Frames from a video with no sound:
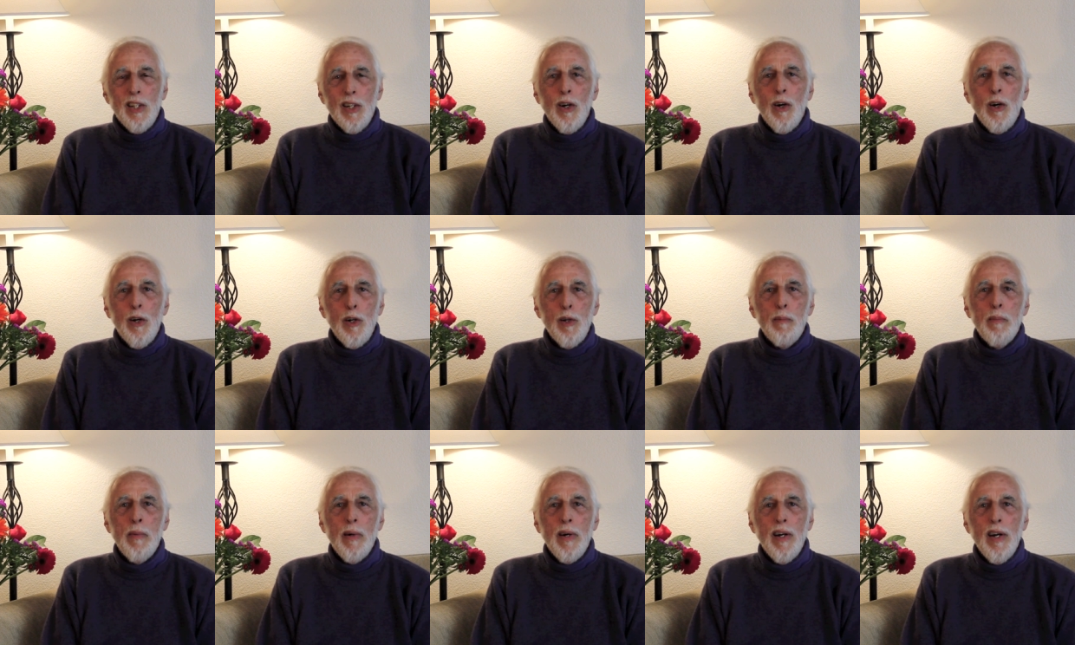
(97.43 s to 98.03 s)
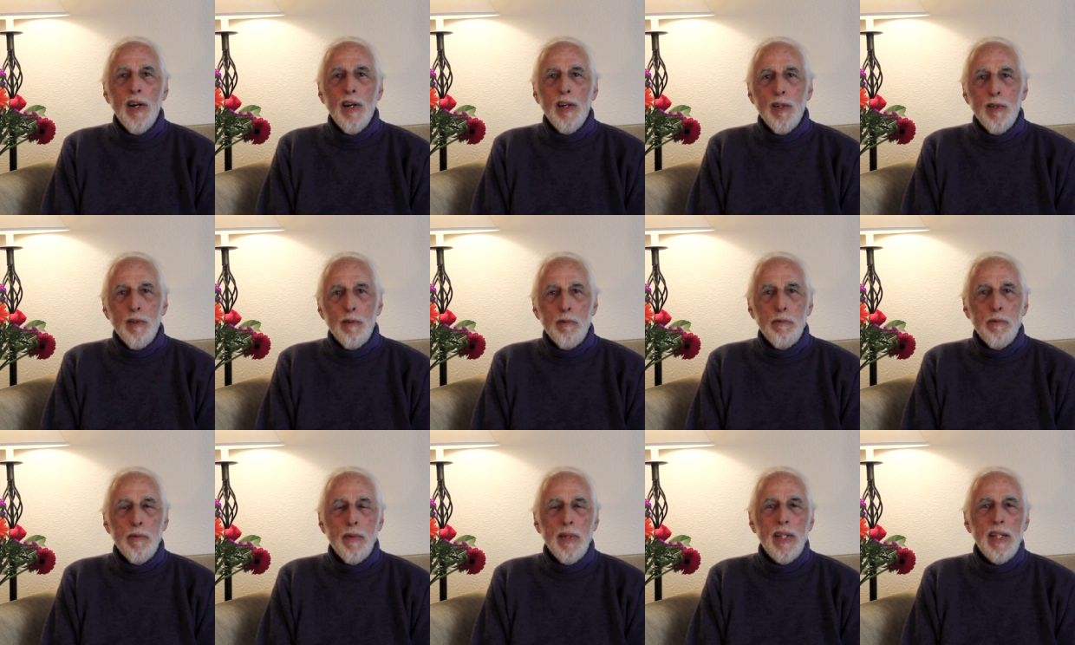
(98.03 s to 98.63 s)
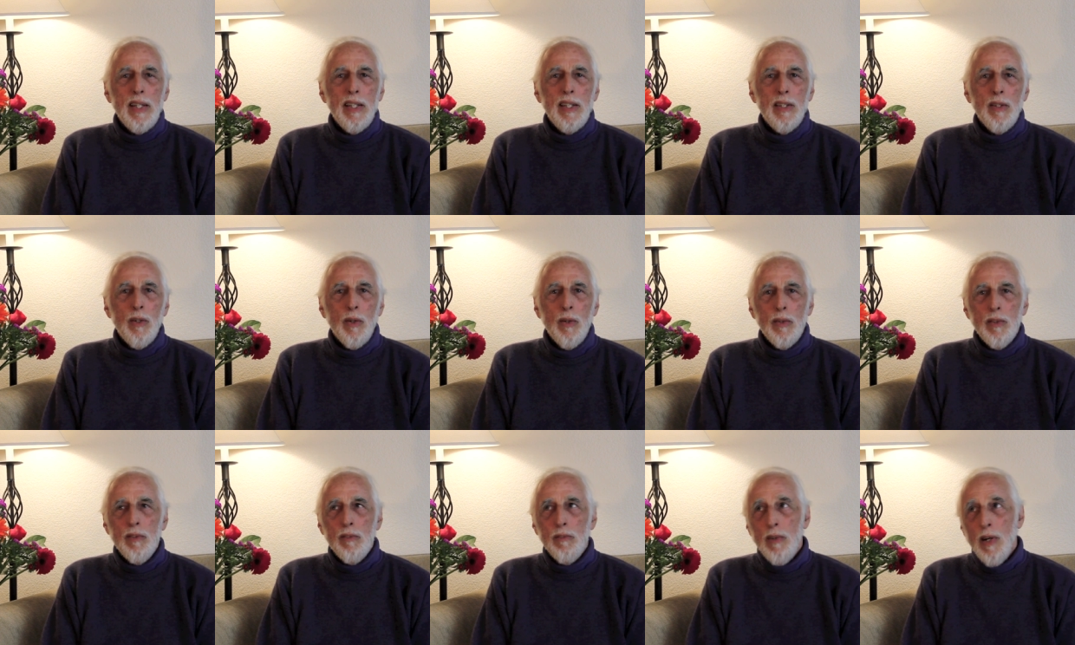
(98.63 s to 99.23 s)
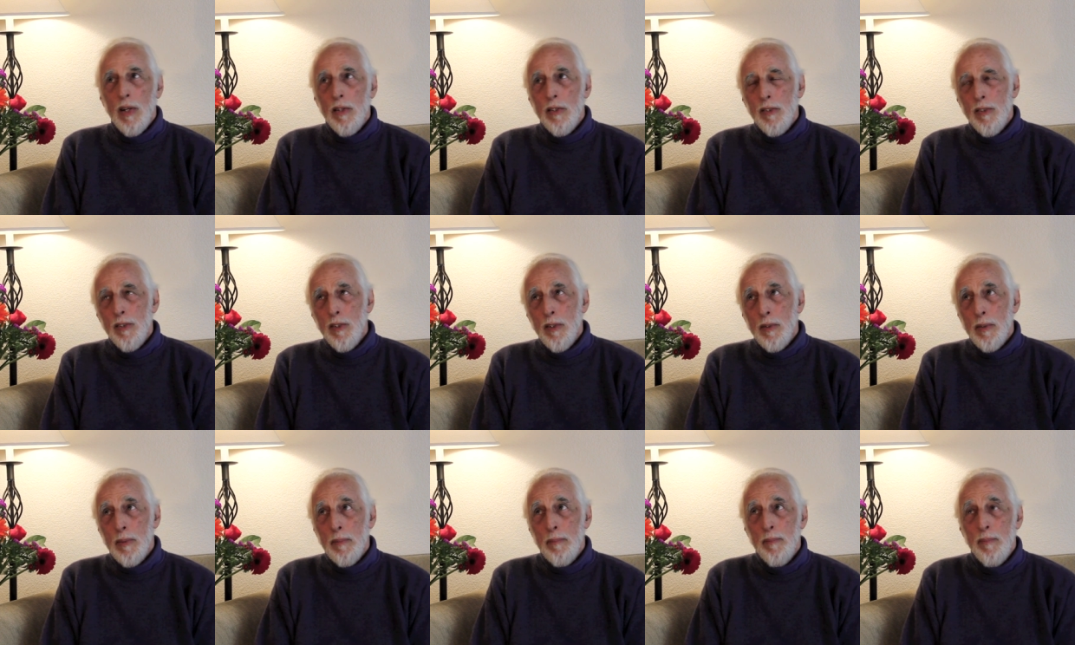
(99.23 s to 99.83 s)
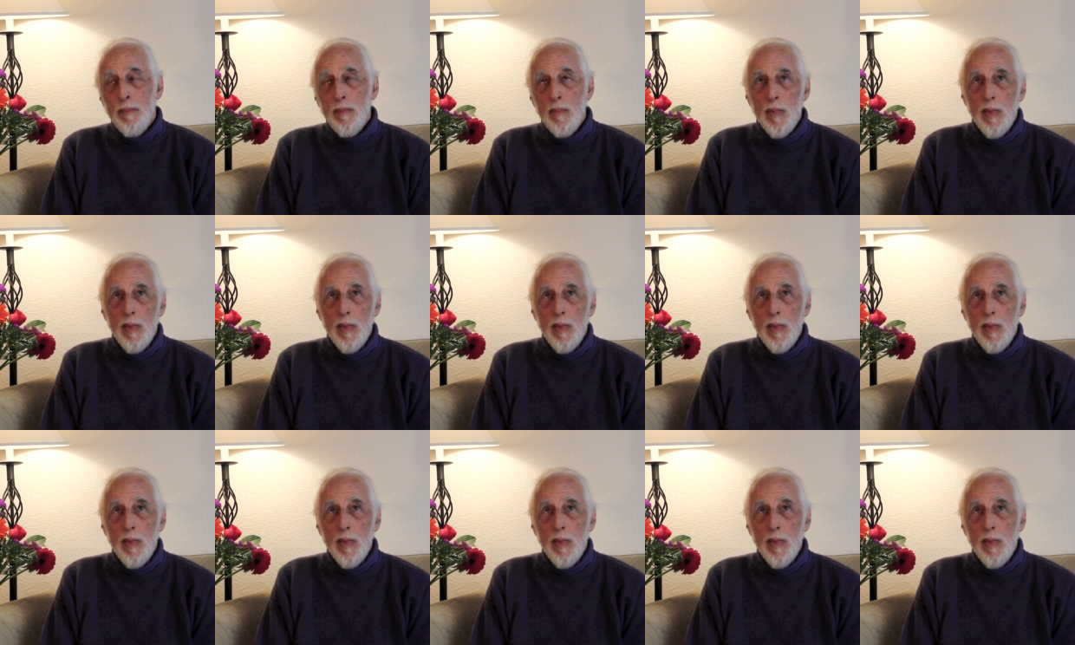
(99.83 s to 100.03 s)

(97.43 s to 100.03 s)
autobiography, or rather the